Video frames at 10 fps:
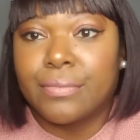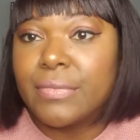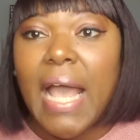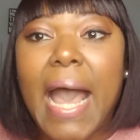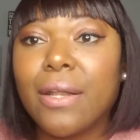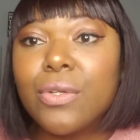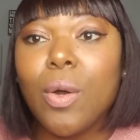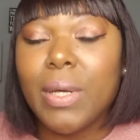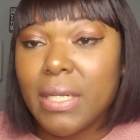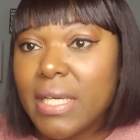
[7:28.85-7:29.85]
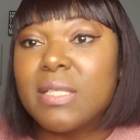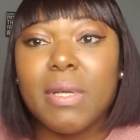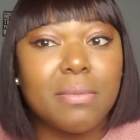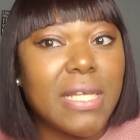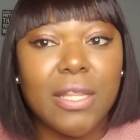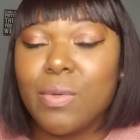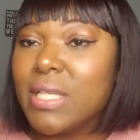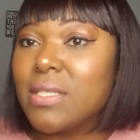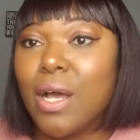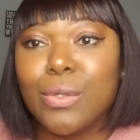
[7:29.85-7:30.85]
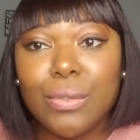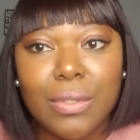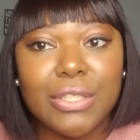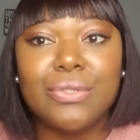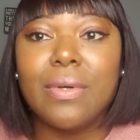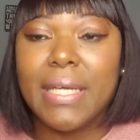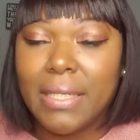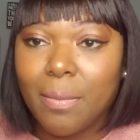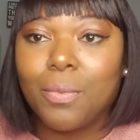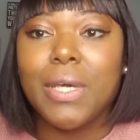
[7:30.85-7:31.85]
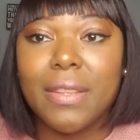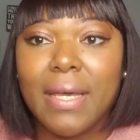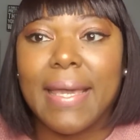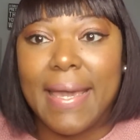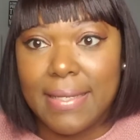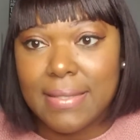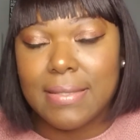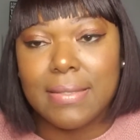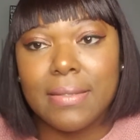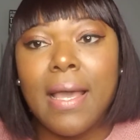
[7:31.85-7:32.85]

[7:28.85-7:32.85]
I don't know what it is, but I'm telling you, it's not cool because you're going to end up with a case.